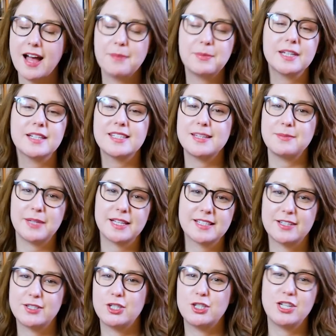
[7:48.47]
I'm gonna seem like
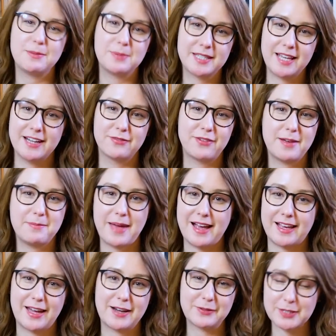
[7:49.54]
such a cheapskate if I
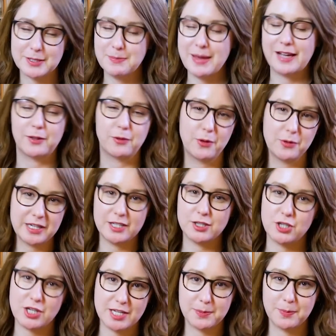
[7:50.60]
back out of this macaroni and
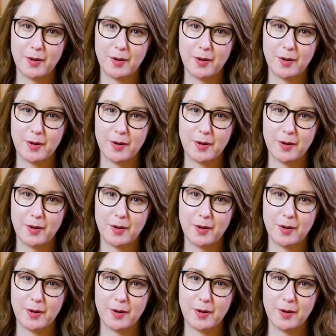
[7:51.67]
cheese